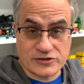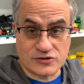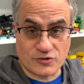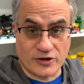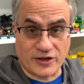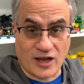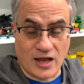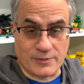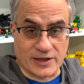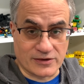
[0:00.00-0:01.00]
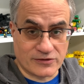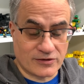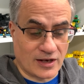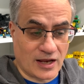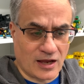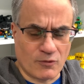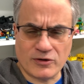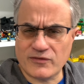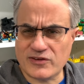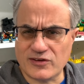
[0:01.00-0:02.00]
enjoy the comments. And I, I, wonder
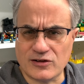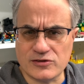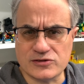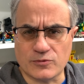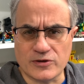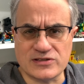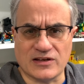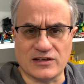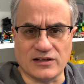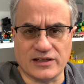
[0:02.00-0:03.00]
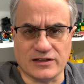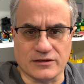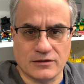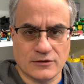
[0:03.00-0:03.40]
if this includes the ones I deleted.